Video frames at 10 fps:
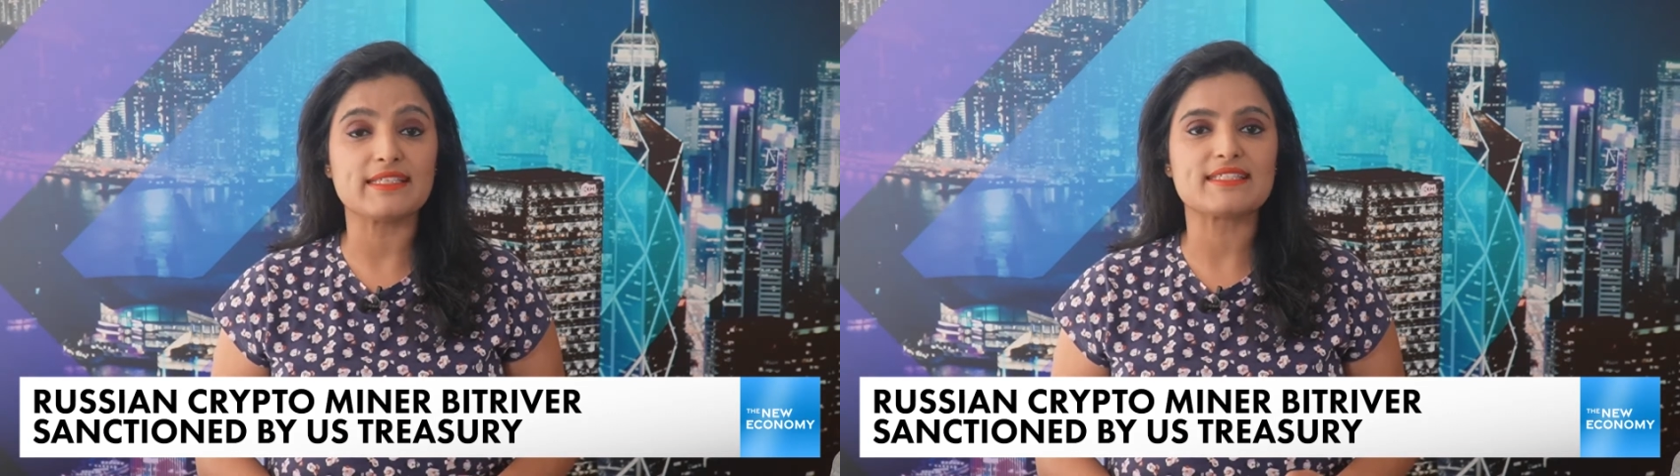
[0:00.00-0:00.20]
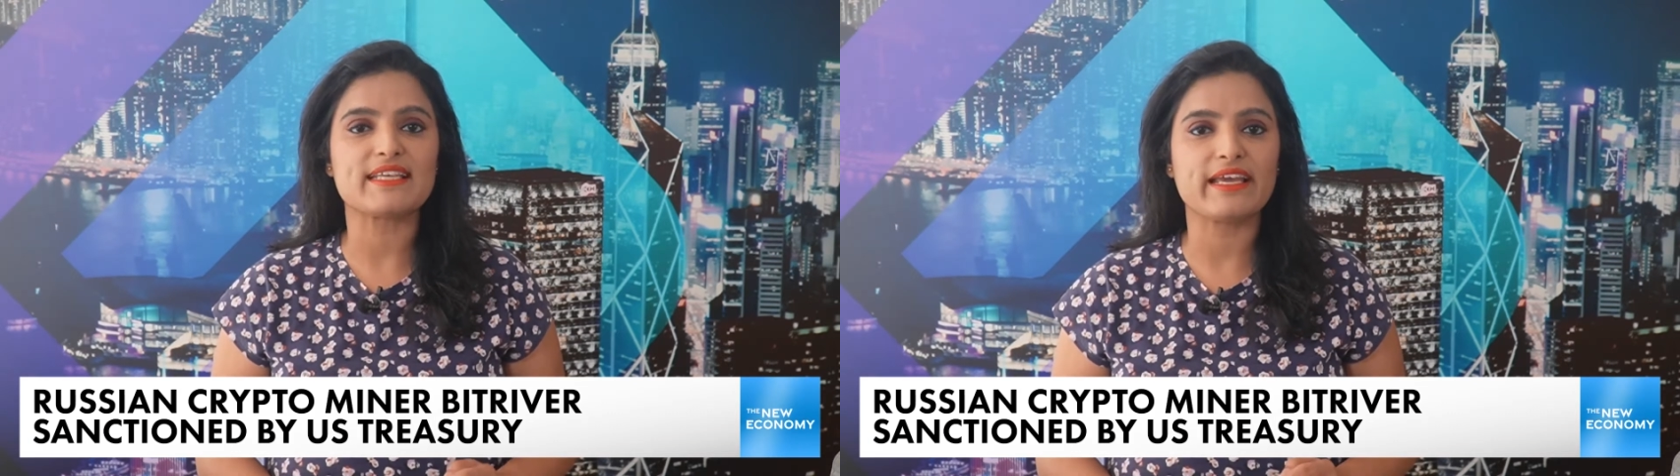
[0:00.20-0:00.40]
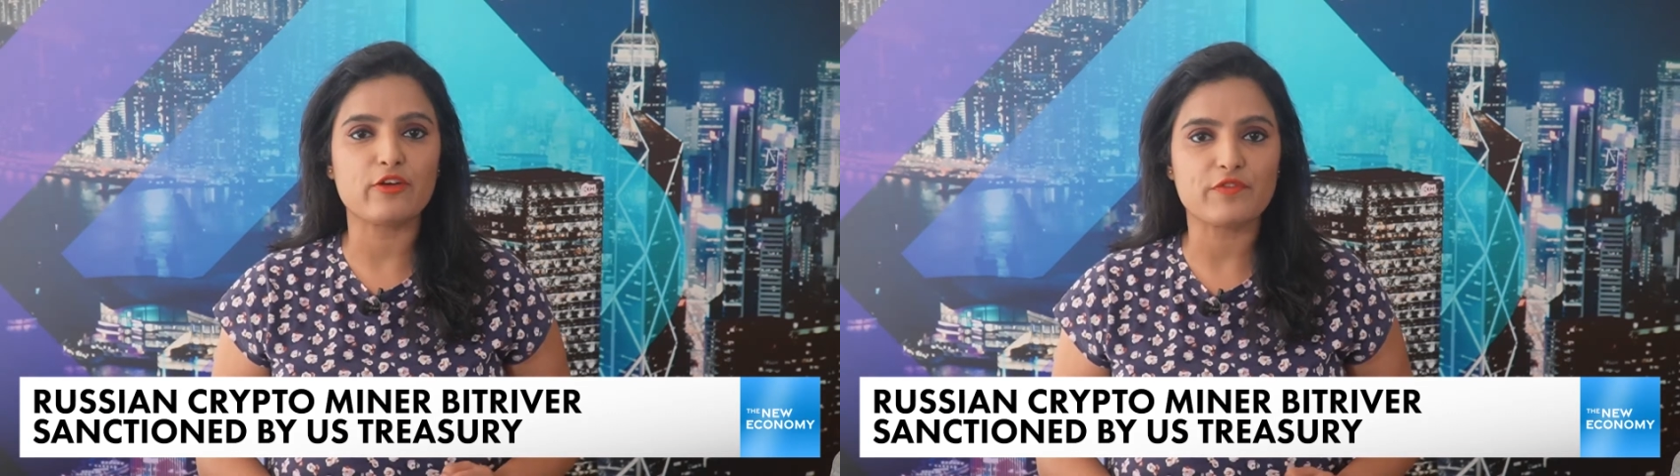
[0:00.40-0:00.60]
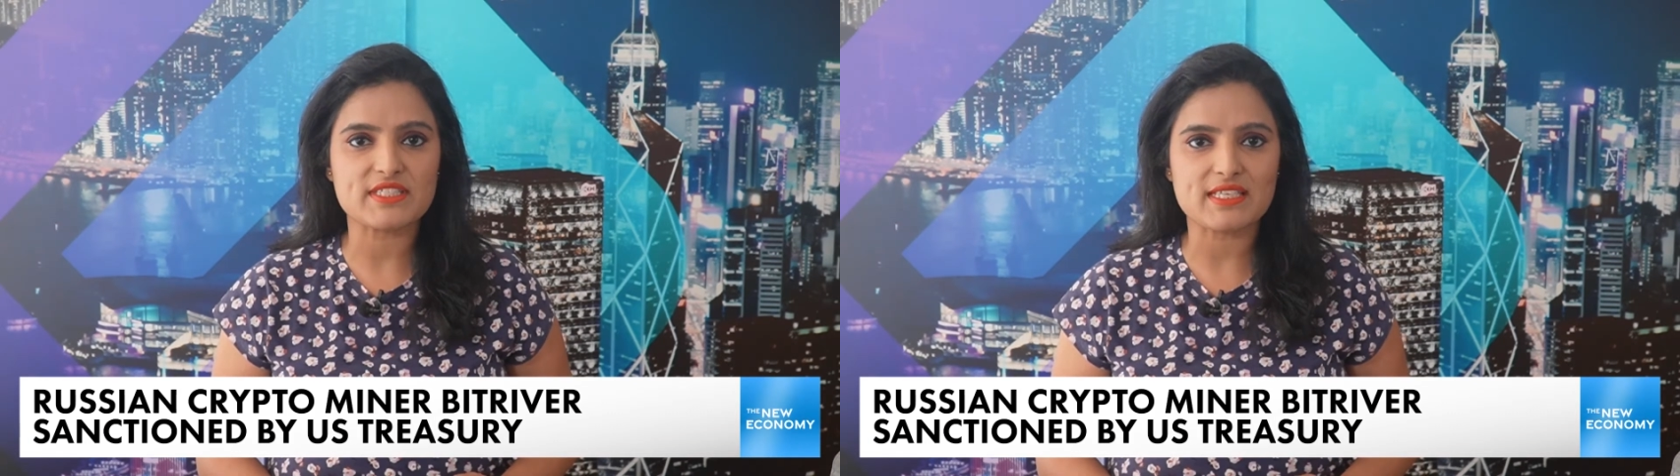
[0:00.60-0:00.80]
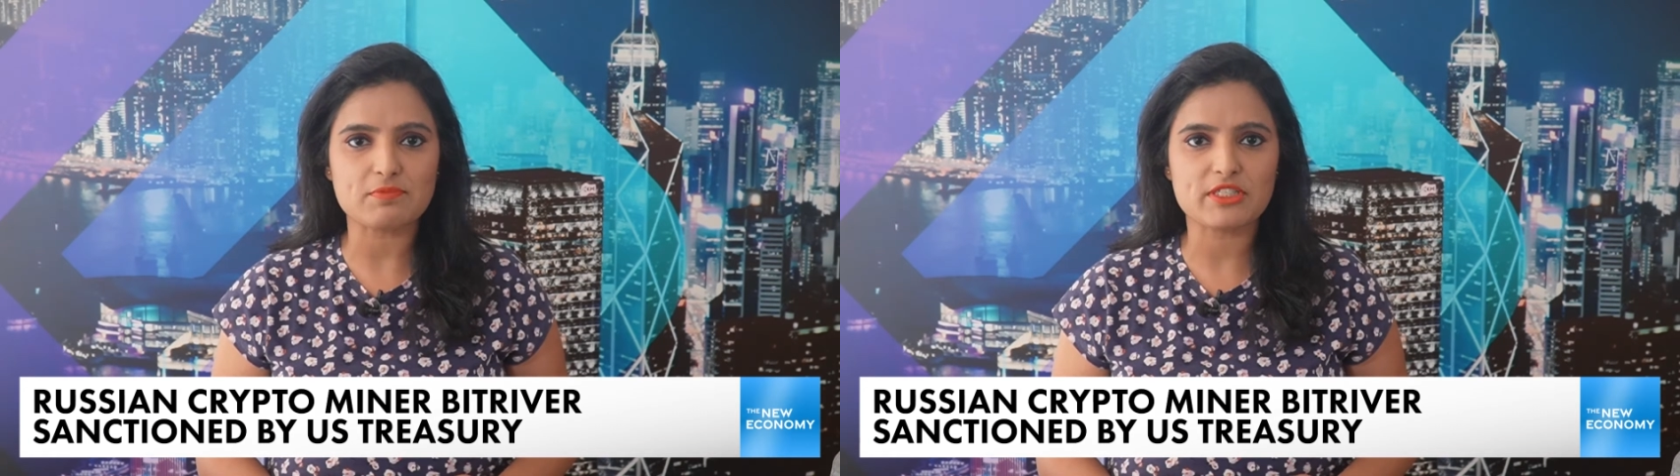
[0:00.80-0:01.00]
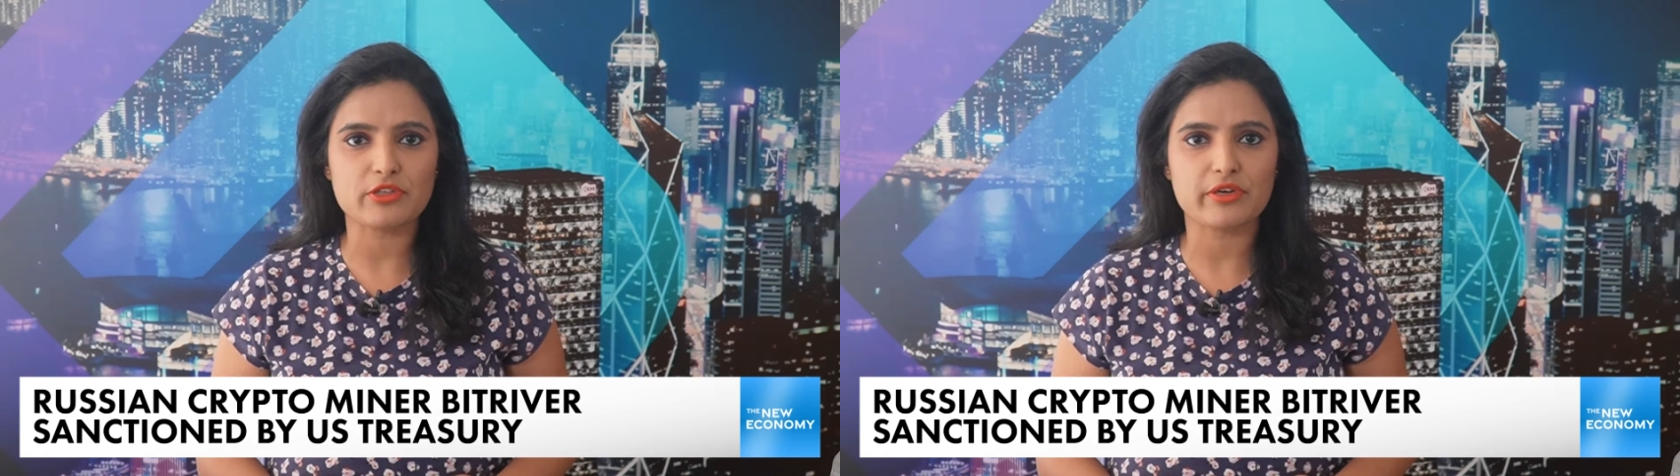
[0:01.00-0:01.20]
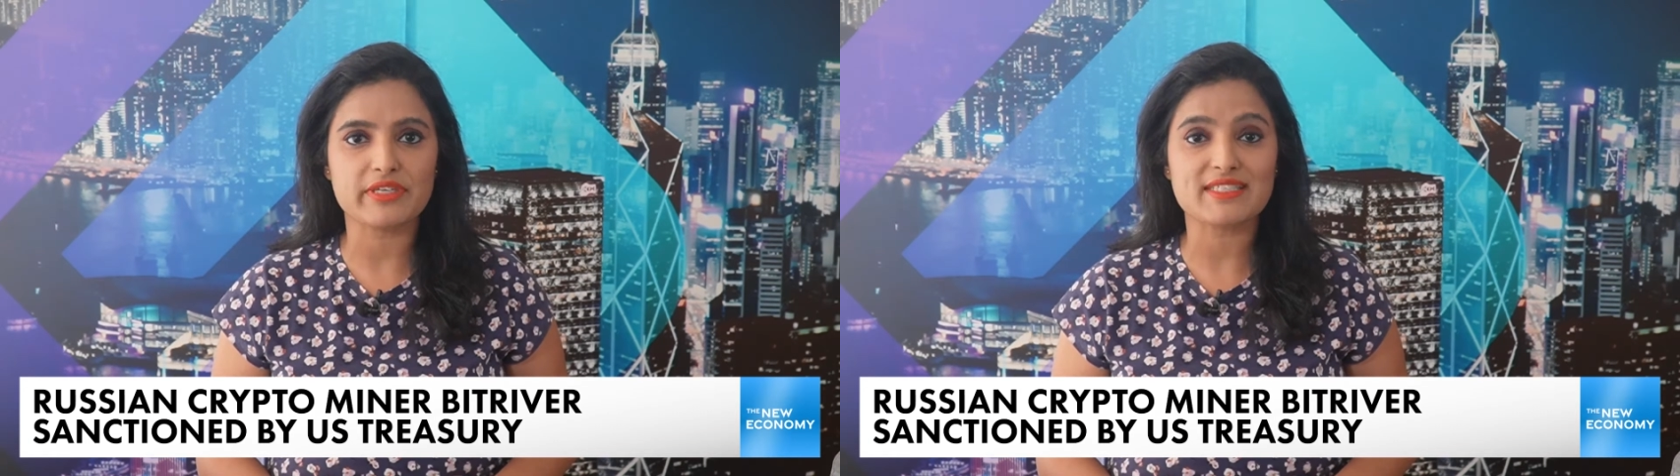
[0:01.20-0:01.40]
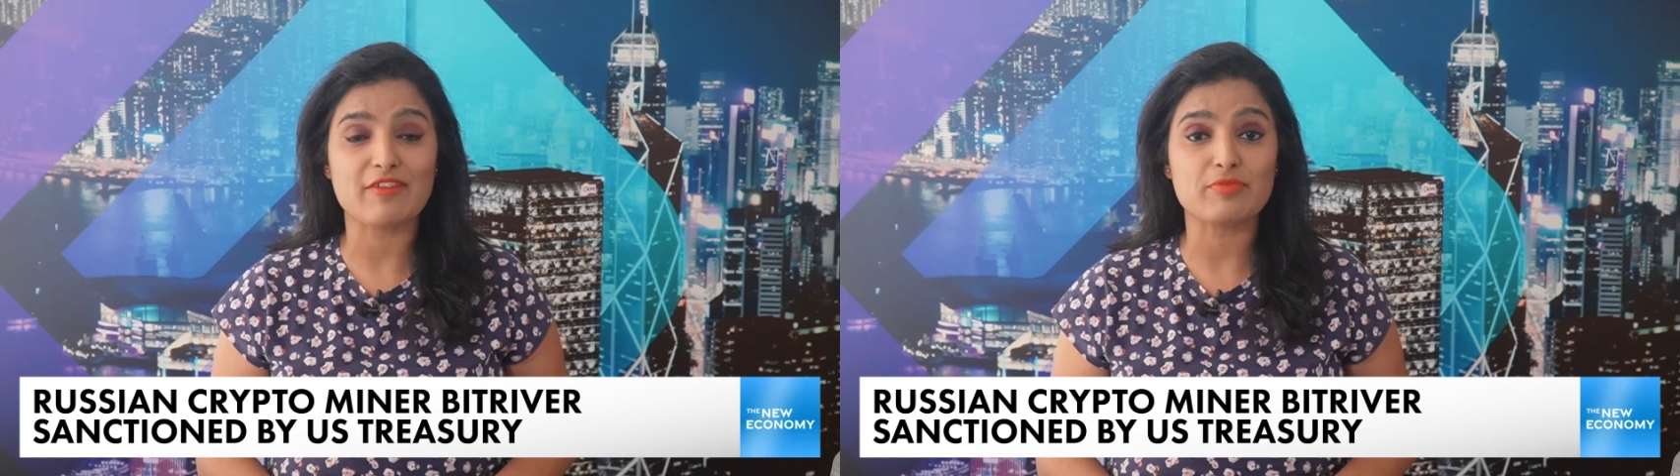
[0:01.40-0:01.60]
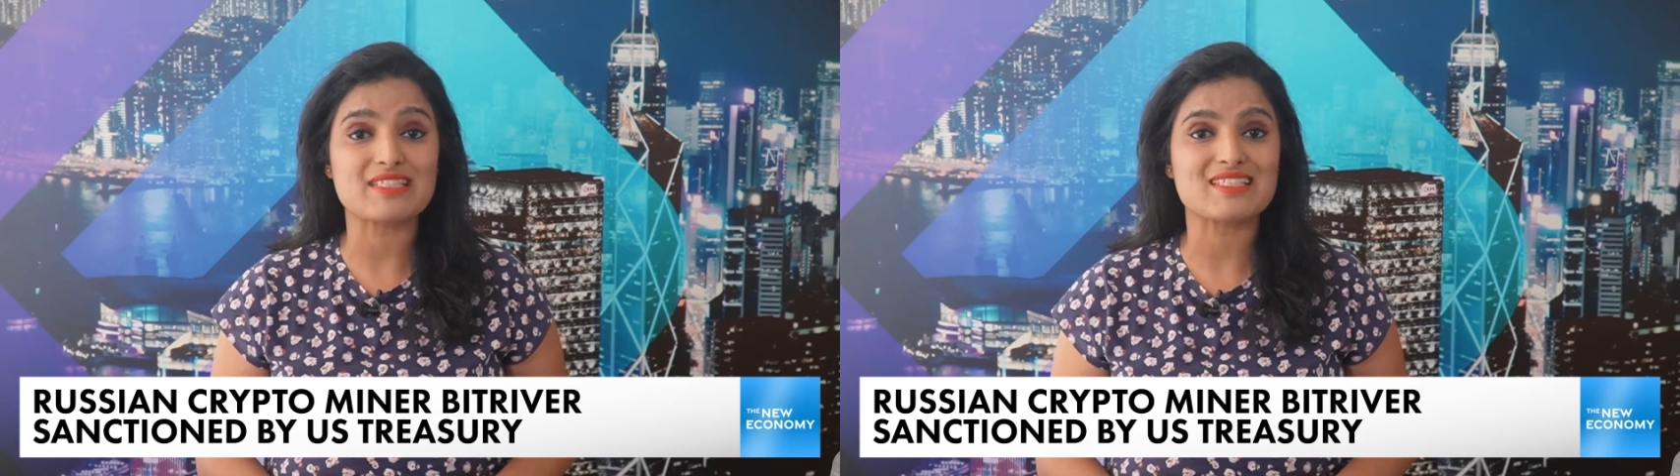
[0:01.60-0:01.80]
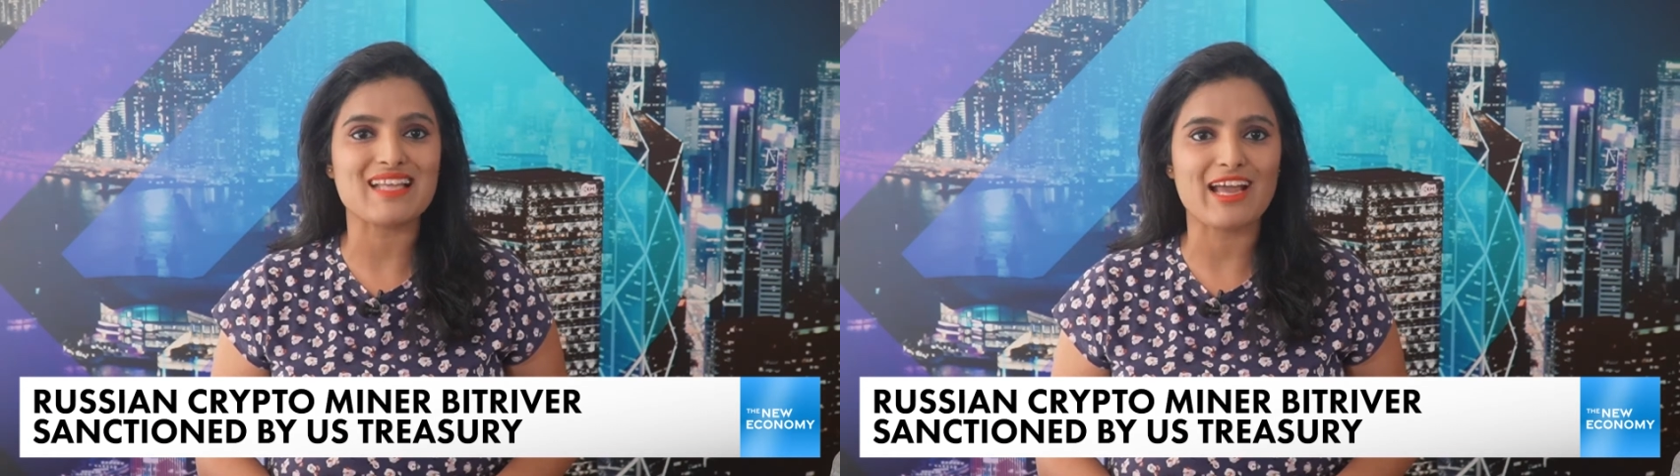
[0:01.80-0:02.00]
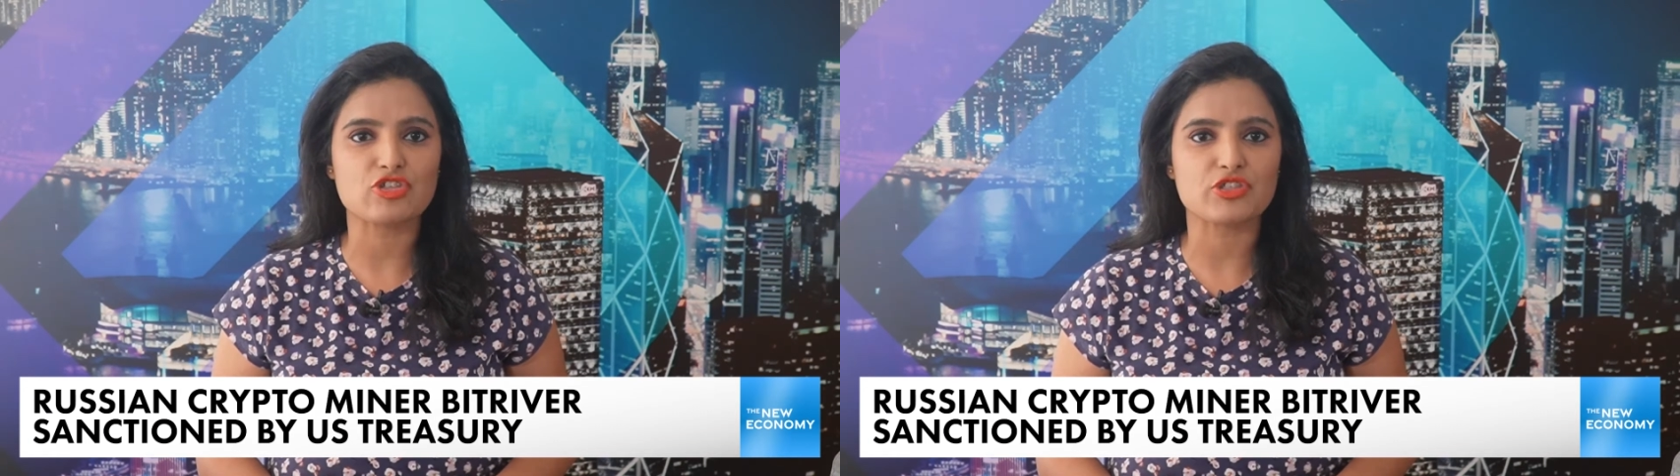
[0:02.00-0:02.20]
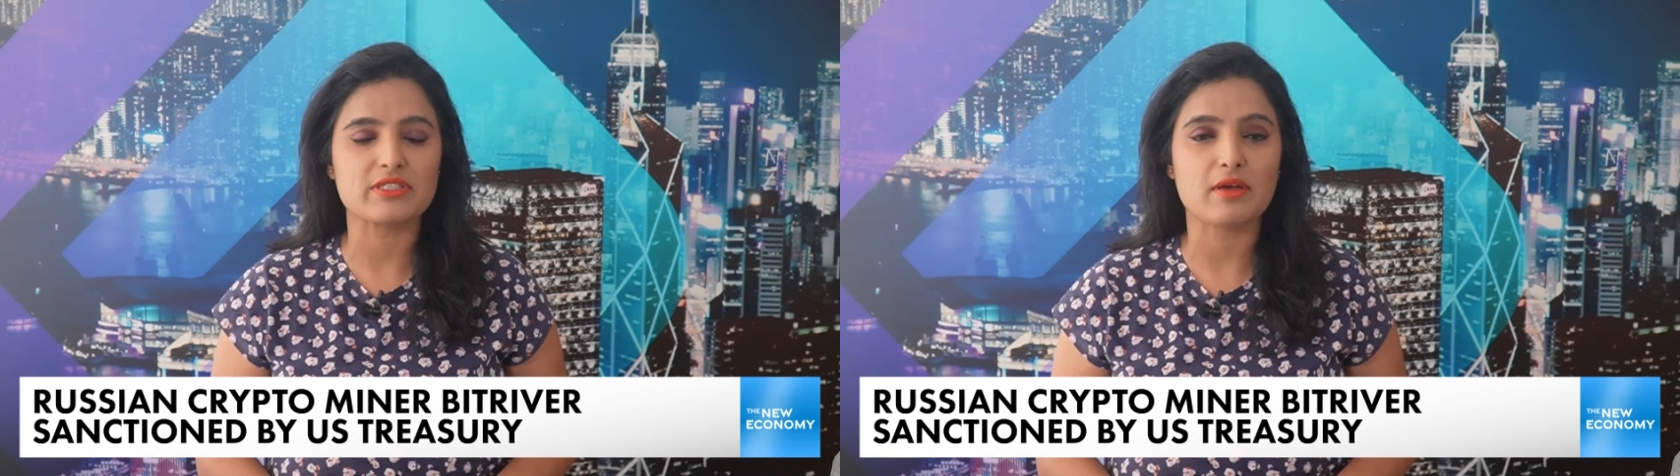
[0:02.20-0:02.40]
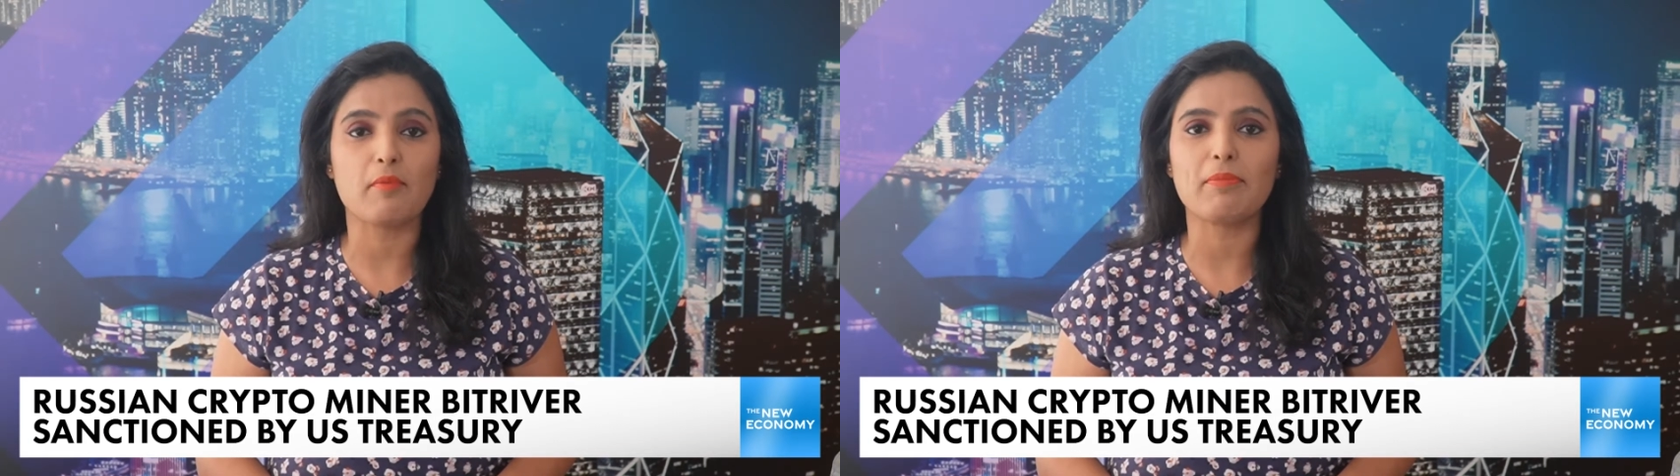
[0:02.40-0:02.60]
and 10 of its subsidiaries have been sanctioned